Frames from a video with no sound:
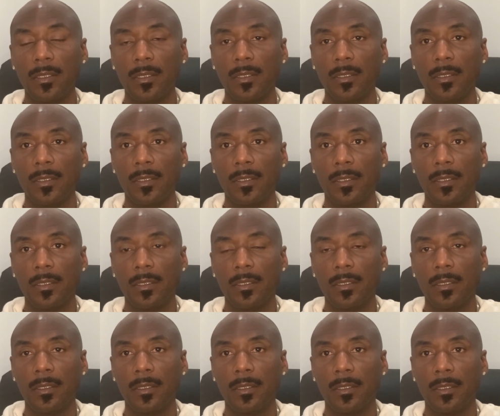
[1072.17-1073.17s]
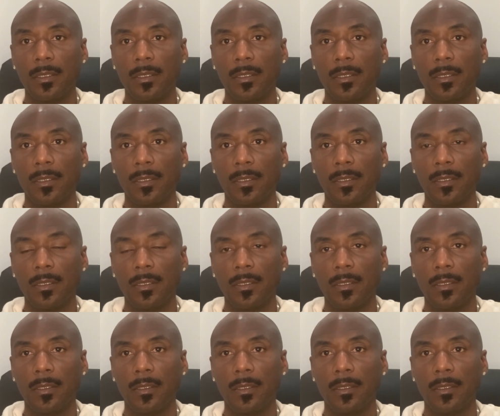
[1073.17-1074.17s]

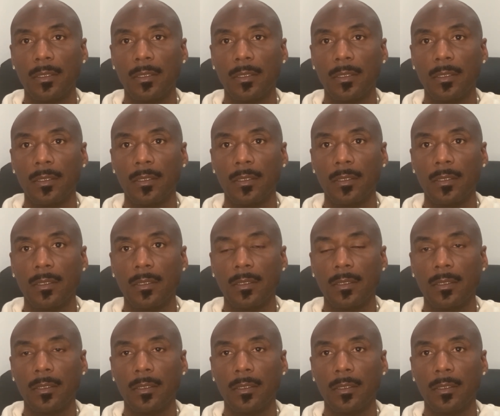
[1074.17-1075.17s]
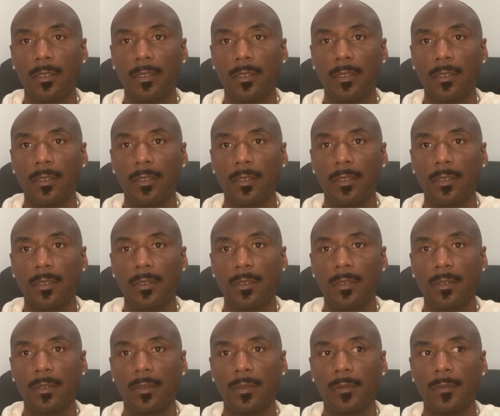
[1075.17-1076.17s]

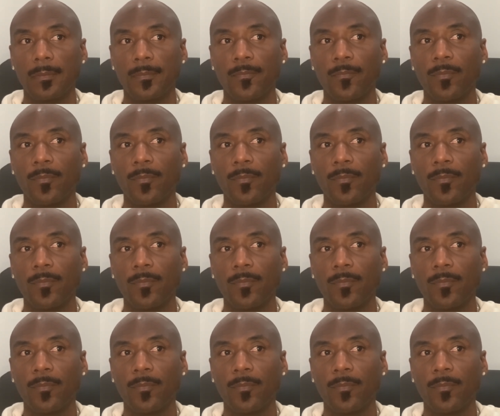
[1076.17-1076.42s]
(silence)